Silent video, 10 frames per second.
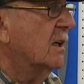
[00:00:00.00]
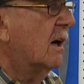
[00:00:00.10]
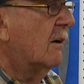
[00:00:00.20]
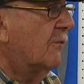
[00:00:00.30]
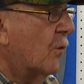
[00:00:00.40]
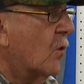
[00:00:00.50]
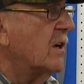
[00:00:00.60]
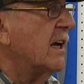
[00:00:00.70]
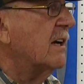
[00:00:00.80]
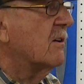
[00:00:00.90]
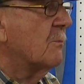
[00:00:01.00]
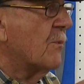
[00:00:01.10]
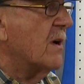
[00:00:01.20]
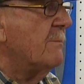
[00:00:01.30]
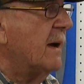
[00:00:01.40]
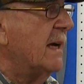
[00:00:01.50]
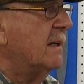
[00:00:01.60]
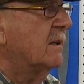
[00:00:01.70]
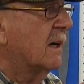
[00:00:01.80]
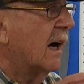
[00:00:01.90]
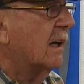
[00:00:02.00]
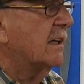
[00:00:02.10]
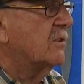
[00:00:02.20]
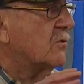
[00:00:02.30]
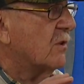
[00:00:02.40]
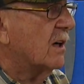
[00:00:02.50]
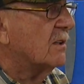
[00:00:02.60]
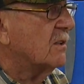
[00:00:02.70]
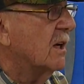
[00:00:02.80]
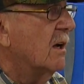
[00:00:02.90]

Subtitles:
a 4-year prepaid college trust